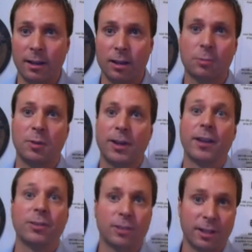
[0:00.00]
customer
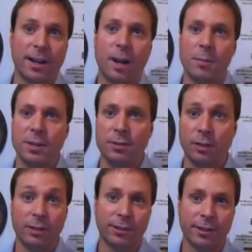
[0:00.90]
value is going to now be
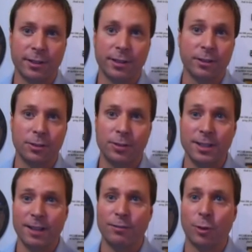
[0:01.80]
delivered into
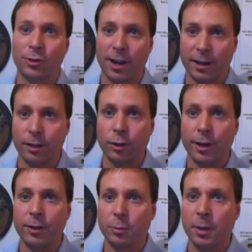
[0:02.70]
the four socket and
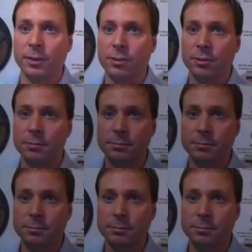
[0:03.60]
greater space.